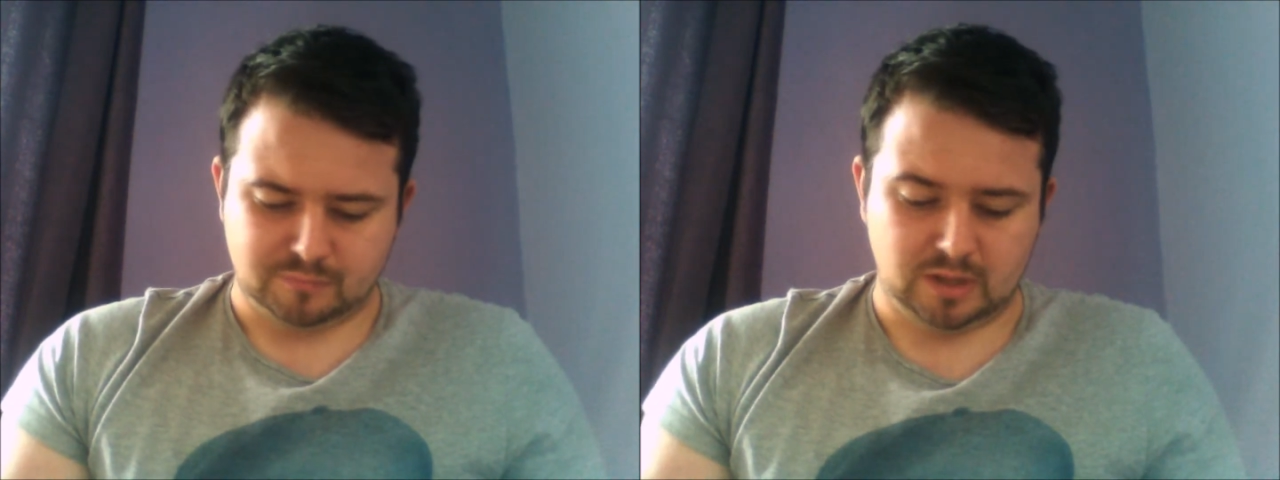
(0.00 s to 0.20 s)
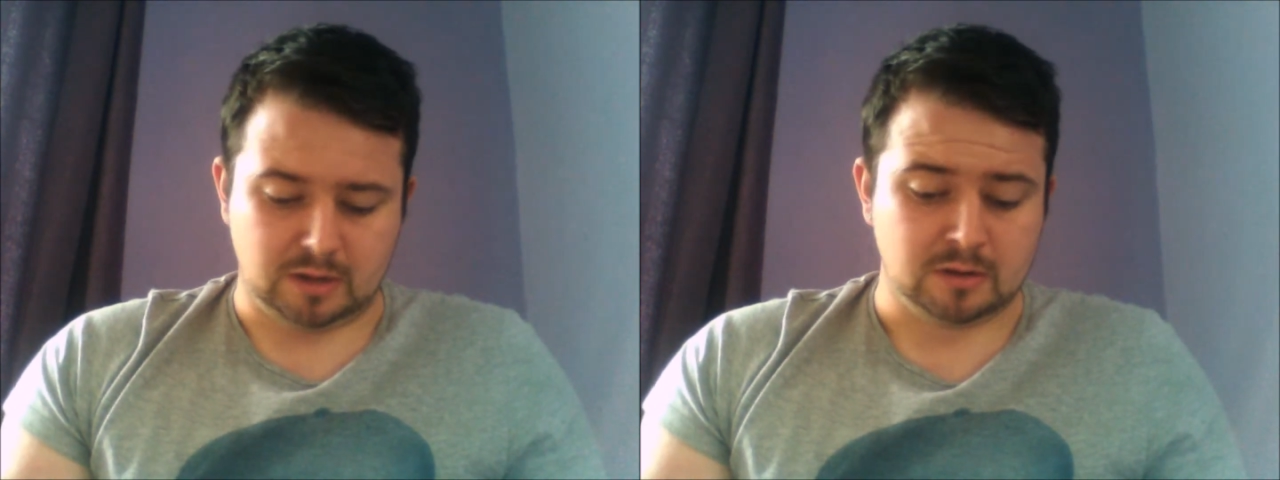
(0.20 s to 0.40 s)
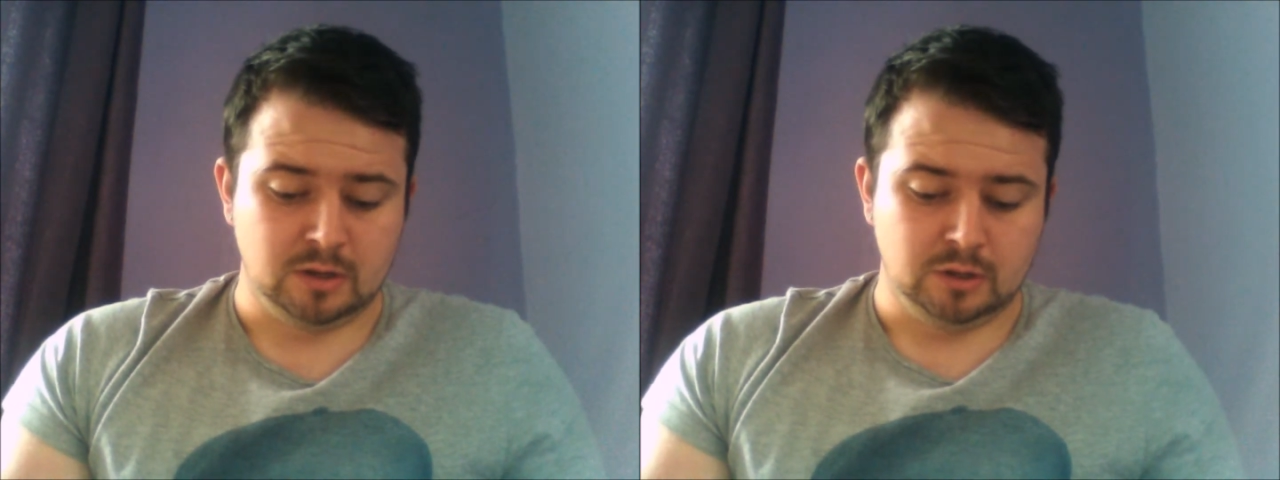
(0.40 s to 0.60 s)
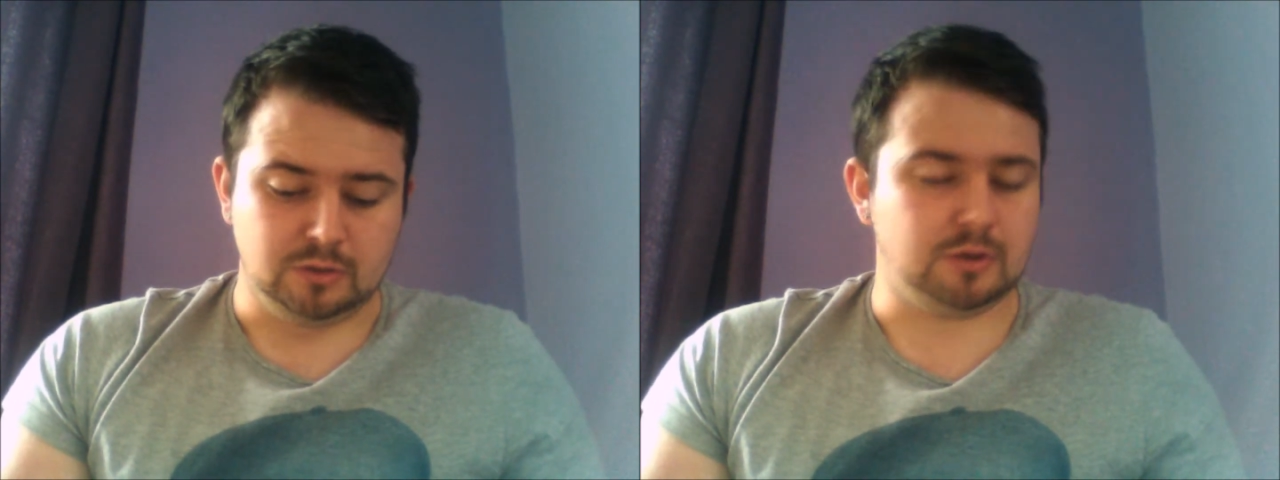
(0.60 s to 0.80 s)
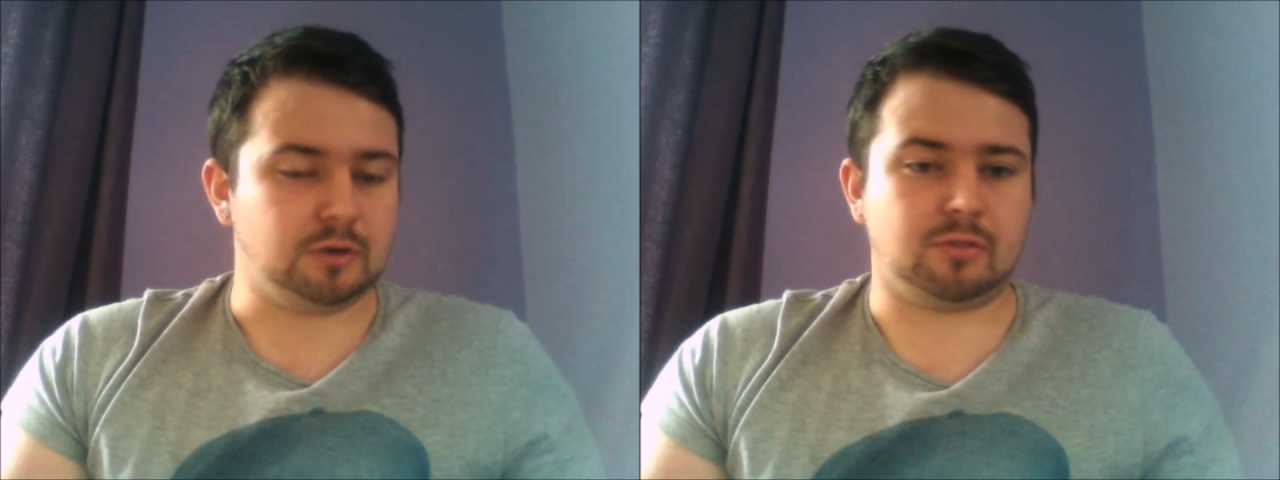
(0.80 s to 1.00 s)
then
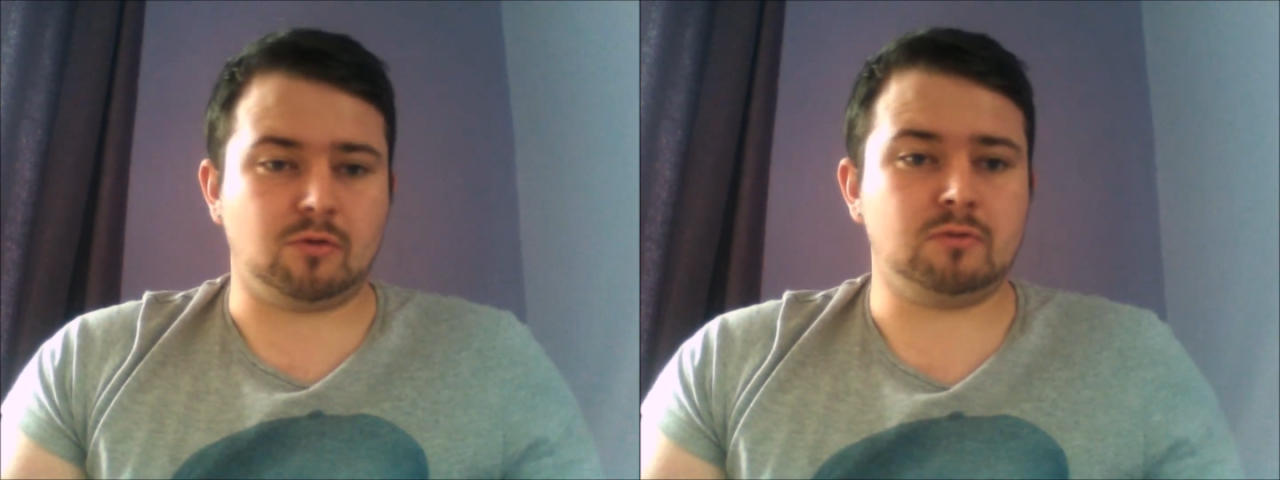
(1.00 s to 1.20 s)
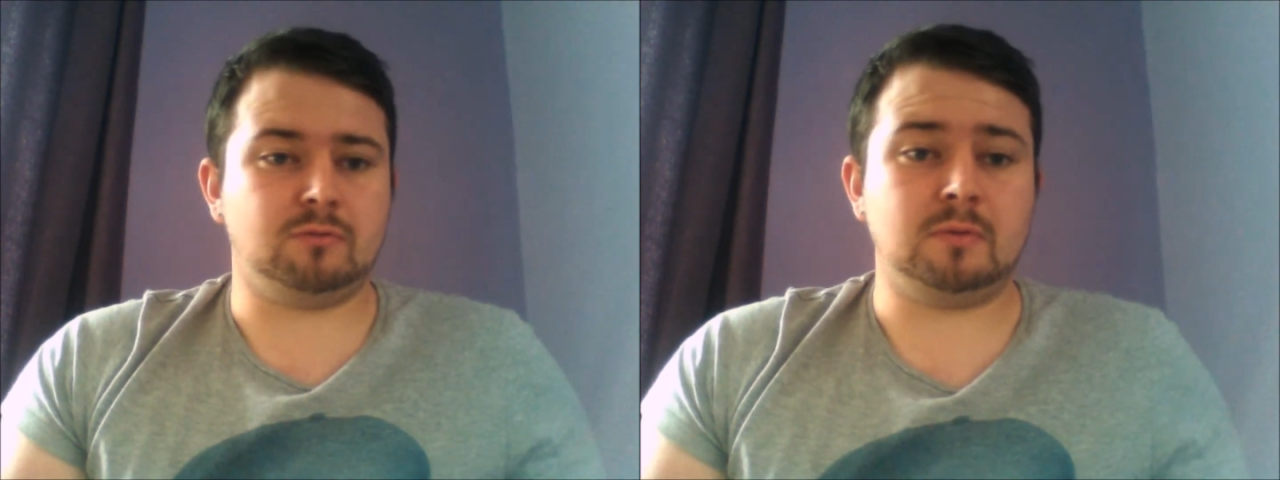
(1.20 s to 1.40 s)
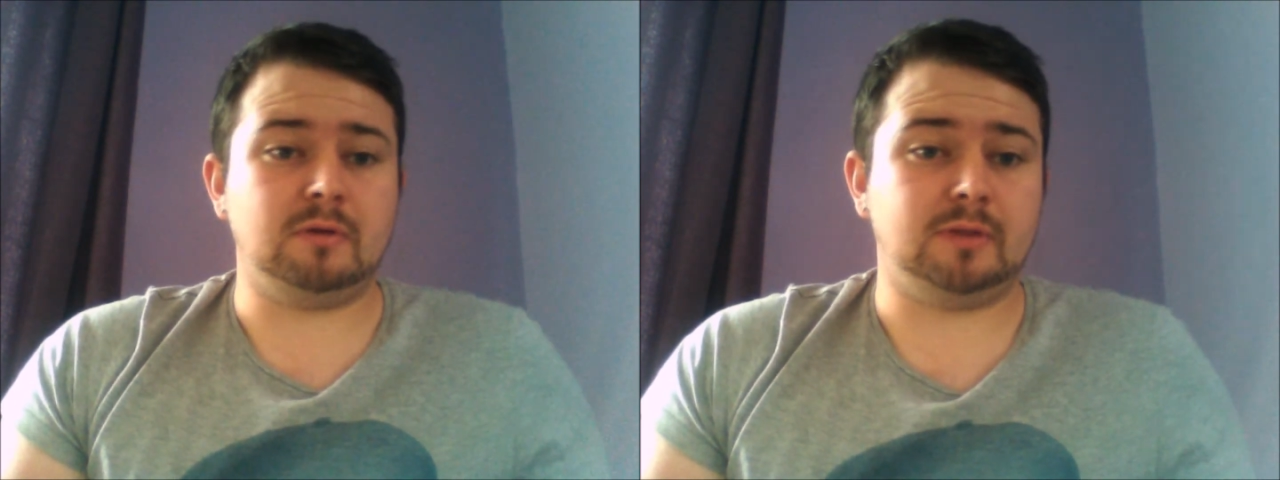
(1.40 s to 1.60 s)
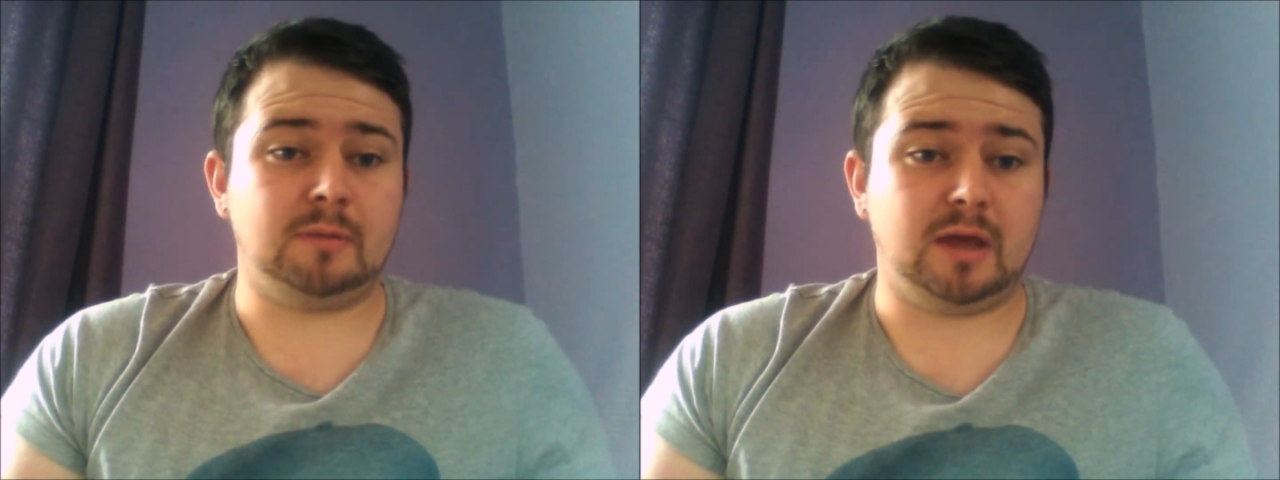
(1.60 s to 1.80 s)
you can throw the Fulminating Flame